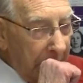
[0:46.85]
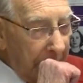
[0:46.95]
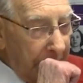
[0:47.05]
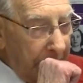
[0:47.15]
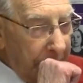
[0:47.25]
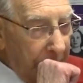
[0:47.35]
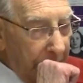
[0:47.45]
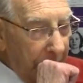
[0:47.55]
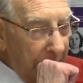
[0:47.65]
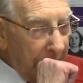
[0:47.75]
um,
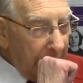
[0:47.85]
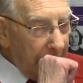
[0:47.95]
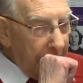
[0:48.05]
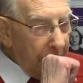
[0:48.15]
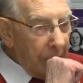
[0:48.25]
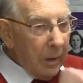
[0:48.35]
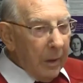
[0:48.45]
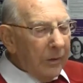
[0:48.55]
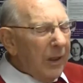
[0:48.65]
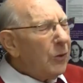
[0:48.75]

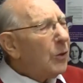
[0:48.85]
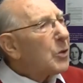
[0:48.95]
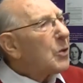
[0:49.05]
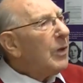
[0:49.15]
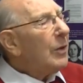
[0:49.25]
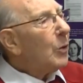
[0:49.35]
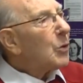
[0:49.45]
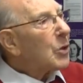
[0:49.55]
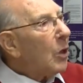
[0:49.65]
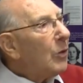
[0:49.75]
didn't do so well on
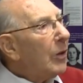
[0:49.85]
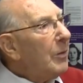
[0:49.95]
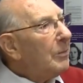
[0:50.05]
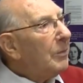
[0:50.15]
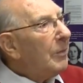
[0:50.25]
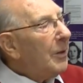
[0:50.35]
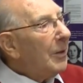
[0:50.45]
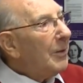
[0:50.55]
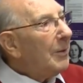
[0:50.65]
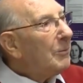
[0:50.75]
solo,
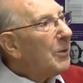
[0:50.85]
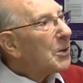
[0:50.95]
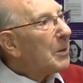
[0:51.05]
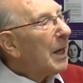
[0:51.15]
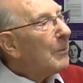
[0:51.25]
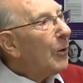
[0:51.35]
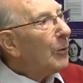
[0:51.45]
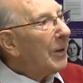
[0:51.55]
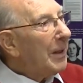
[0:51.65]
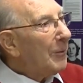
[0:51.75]
uh, just about
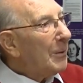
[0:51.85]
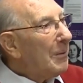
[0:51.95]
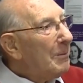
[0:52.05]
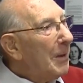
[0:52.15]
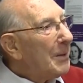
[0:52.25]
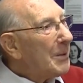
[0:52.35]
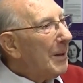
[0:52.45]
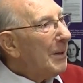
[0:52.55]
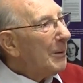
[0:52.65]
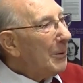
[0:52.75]
broke even, but
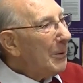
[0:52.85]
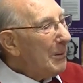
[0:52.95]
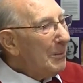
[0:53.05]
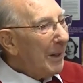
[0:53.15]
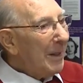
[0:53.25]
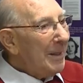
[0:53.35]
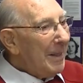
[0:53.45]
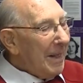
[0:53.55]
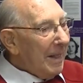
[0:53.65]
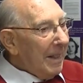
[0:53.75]
uh, couldn't complain.
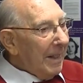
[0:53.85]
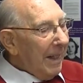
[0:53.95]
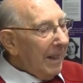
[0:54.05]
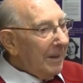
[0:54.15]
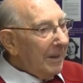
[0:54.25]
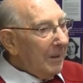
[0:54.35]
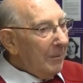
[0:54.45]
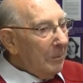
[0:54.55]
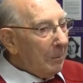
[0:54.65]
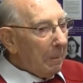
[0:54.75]
And
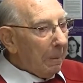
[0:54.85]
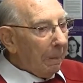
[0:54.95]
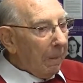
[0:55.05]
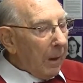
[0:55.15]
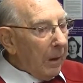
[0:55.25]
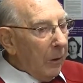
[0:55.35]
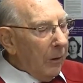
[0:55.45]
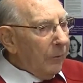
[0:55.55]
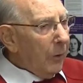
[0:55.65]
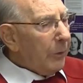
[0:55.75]
um,
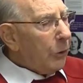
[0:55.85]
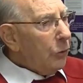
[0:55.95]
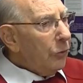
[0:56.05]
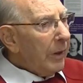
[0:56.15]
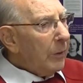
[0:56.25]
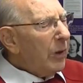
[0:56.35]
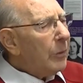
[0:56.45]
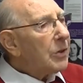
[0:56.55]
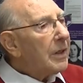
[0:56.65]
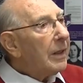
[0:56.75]
from Kure, we
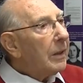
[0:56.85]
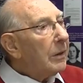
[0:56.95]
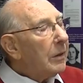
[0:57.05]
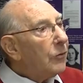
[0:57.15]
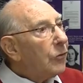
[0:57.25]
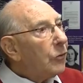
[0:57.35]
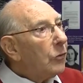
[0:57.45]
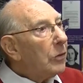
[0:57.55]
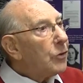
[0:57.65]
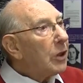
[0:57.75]
were taken
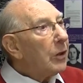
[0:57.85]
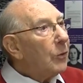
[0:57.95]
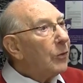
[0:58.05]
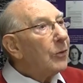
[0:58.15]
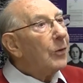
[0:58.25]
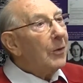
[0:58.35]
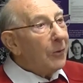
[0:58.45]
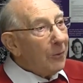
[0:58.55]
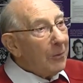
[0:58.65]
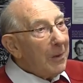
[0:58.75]
to Shikoku.
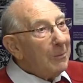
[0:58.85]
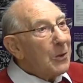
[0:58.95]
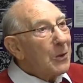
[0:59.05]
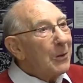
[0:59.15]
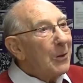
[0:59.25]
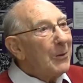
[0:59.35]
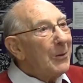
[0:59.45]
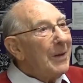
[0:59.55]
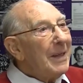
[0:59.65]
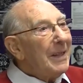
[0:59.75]
You remember Shikoku?